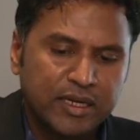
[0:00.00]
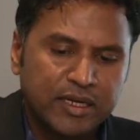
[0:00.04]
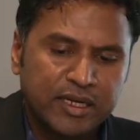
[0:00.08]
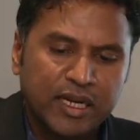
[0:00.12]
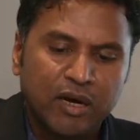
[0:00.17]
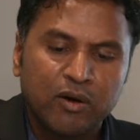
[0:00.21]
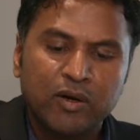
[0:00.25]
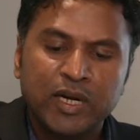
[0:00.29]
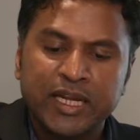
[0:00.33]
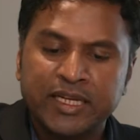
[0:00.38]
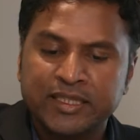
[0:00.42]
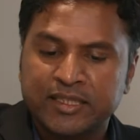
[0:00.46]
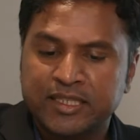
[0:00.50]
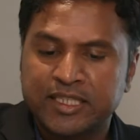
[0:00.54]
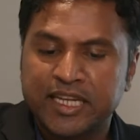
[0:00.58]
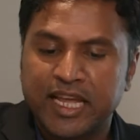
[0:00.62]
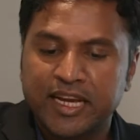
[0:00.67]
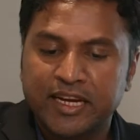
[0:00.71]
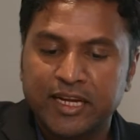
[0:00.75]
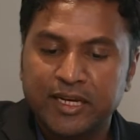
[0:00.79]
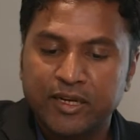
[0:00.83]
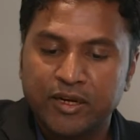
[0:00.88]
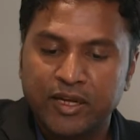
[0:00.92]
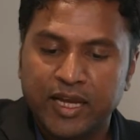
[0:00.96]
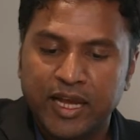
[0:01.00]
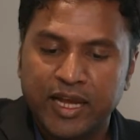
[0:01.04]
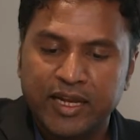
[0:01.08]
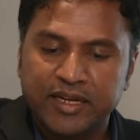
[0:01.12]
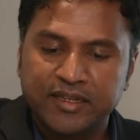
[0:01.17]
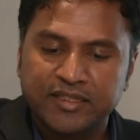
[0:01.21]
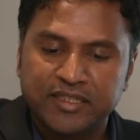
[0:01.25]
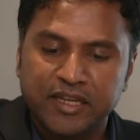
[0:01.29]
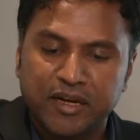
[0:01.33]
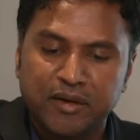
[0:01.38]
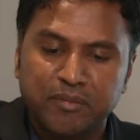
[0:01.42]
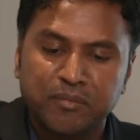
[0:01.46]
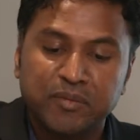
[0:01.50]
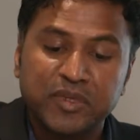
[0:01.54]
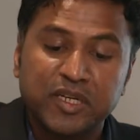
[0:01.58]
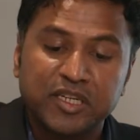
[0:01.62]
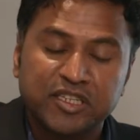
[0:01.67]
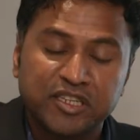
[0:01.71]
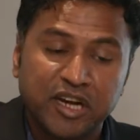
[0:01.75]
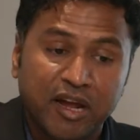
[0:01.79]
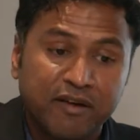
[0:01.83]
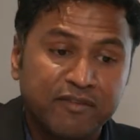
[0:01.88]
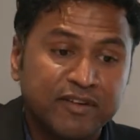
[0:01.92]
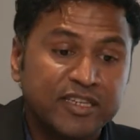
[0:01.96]
Now let's take a look at some
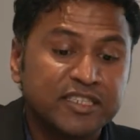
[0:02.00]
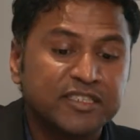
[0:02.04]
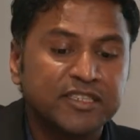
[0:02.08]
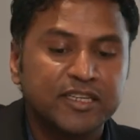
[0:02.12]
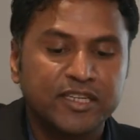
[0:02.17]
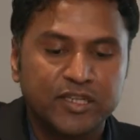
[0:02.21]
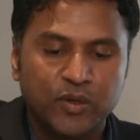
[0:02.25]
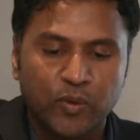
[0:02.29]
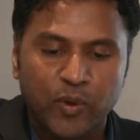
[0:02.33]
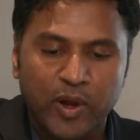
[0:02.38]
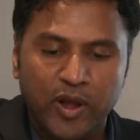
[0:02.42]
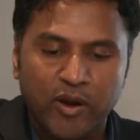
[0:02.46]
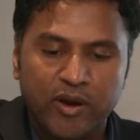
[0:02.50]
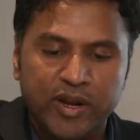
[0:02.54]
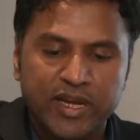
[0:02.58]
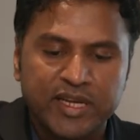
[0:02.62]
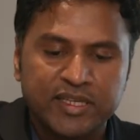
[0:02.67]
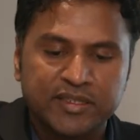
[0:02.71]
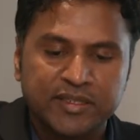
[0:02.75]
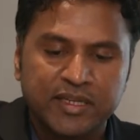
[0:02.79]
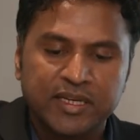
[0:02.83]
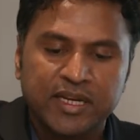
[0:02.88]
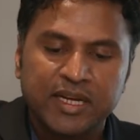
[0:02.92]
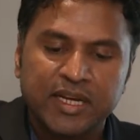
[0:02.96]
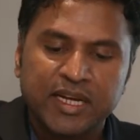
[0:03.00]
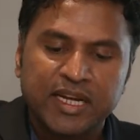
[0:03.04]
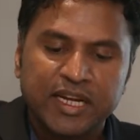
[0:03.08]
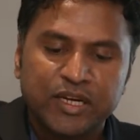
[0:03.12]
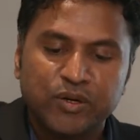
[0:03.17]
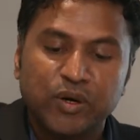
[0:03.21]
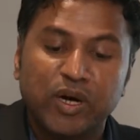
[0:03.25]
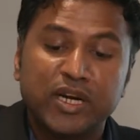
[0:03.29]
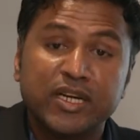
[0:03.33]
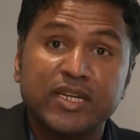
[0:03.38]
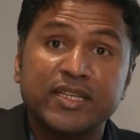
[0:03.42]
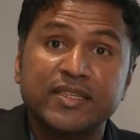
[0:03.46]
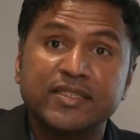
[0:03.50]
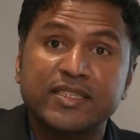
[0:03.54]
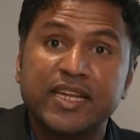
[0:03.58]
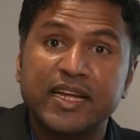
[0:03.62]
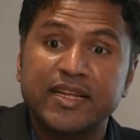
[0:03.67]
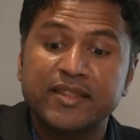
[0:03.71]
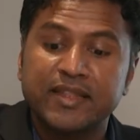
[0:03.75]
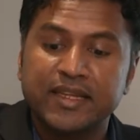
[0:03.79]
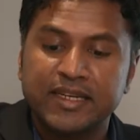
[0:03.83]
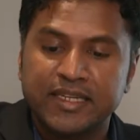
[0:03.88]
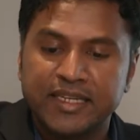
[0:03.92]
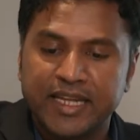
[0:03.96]
traversal queries to
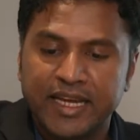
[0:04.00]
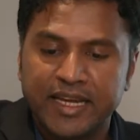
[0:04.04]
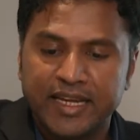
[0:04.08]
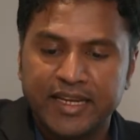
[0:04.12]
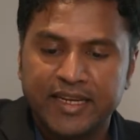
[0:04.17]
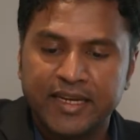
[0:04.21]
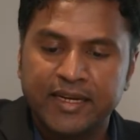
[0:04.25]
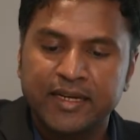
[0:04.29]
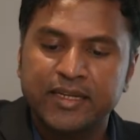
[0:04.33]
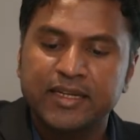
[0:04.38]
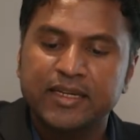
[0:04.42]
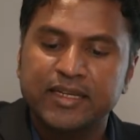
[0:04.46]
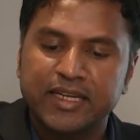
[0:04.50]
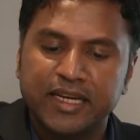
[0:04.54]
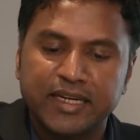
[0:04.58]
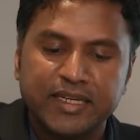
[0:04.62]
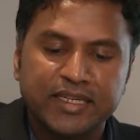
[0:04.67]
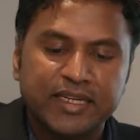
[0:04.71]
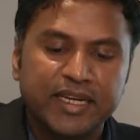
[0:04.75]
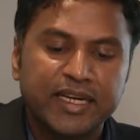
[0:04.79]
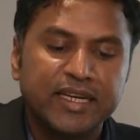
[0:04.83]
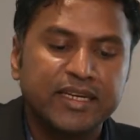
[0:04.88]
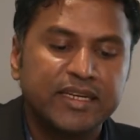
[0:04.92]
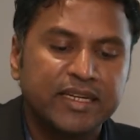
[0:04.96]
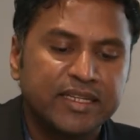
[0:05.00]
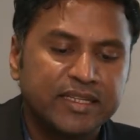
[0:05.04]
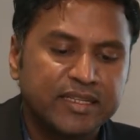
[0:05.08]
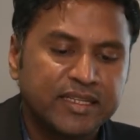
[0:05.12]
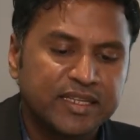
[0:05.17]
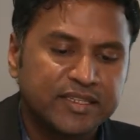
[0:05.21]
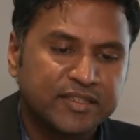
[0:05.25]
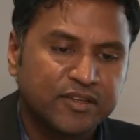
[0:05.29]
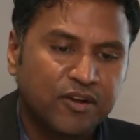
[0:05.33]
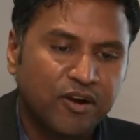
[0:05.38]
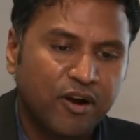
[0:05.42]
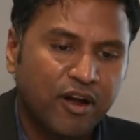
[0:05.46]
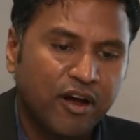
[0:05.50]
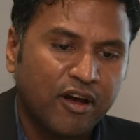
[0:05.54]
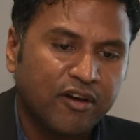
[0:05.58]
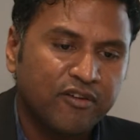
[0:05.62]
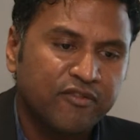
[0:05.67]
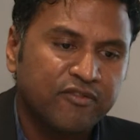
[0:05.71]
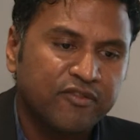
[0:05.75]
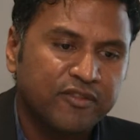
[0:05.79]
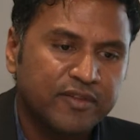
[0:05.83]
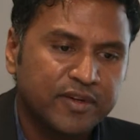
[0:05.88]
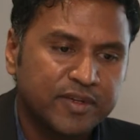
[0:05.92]
understand the data contained in this graph.